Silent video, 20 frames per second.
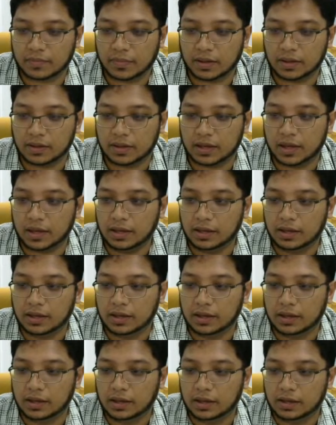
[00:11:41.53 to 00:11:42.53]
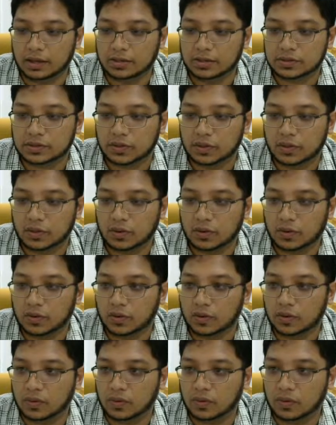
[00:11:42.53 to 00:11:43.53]
Okay,
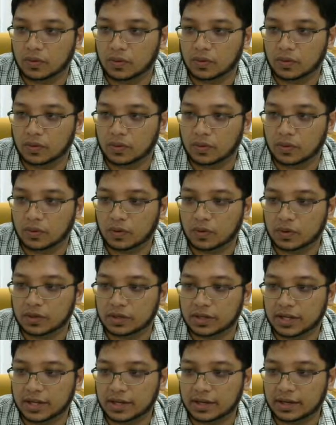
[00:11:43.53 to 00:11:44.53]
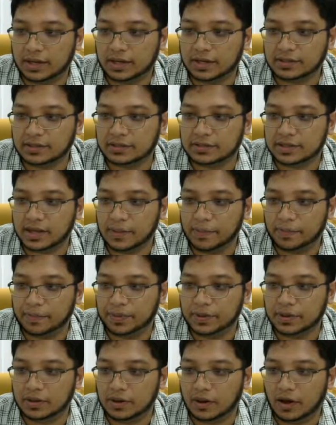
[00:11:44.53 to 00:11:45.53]
so here is
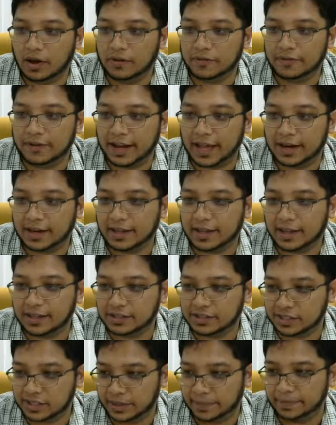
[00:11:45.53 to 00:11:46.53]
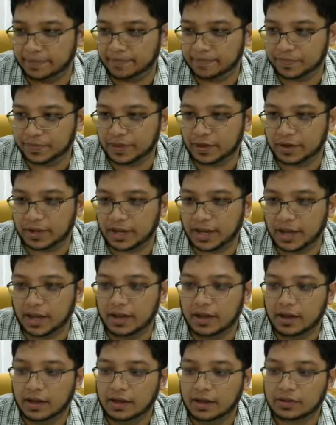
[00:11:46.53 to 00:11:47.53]
example of NAND gate chip. Okay,
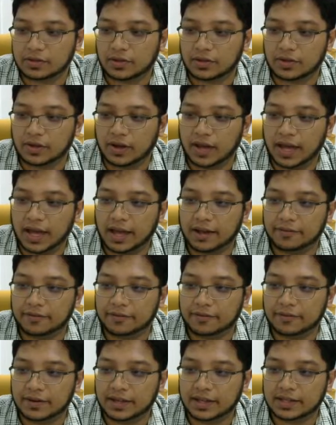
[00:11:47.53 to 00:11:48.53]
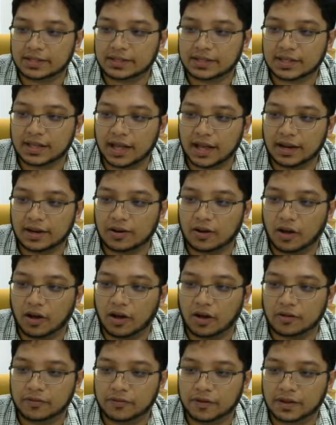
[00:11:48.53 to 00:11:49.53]
so you have this kind
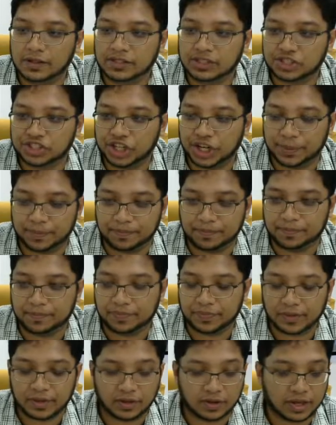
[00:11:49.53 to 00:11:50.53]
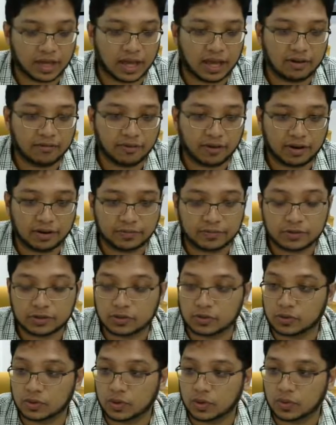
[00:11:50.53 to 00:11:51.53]
of chip, okay, available
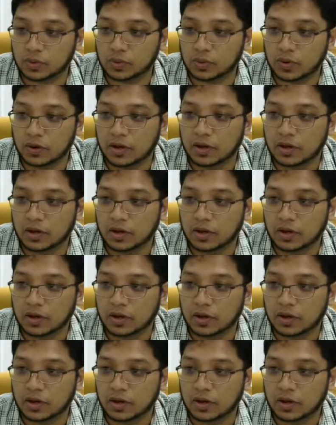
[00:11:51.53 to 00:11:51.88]
to you